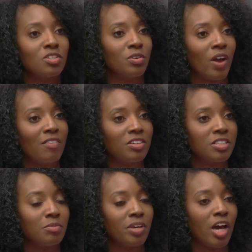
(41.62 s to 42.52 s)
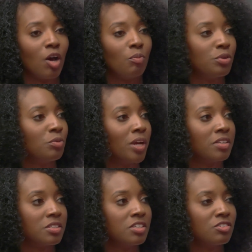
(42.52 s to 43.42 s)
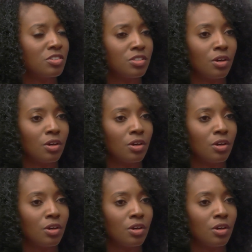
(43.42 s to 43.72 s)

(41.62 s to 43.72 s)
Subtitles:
so that you have a team to help you make decisions.